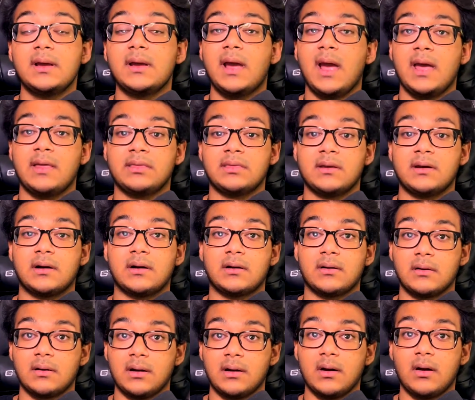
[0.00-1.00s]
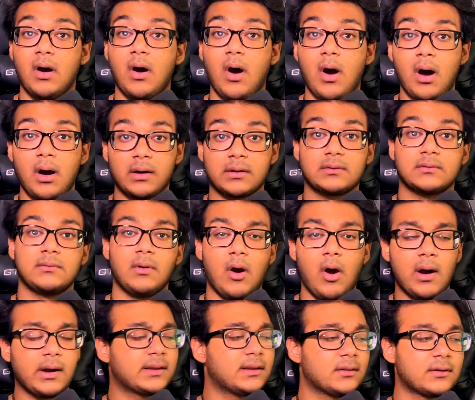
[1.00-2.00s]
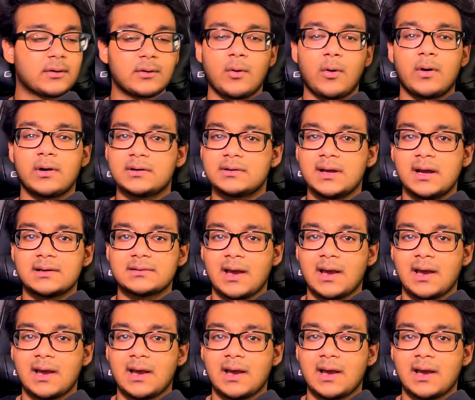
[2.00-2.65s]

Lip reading: and their ocular cortex,